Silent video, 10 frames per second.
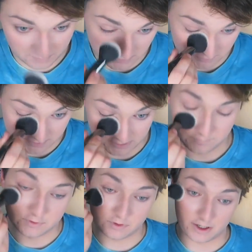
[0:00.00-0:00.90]
it can make your skin
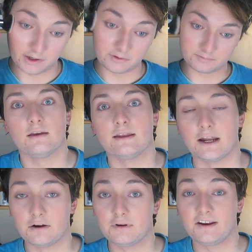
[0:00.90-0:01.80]
even drier.
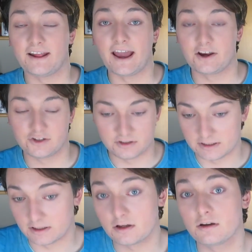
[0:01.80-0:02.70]
Now we're ready to
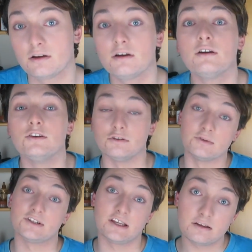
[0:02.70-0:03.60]
actually do
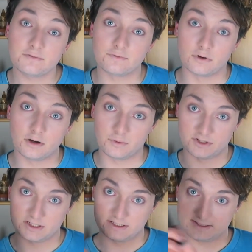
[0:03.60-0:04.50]
what you're here for,
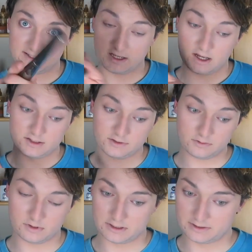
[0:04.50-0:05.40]
which is
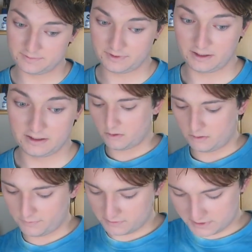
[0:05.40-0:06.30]
contour.
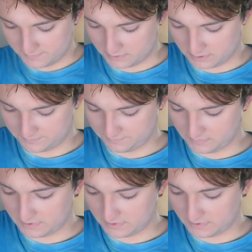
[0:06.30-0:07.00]
Well, first of all,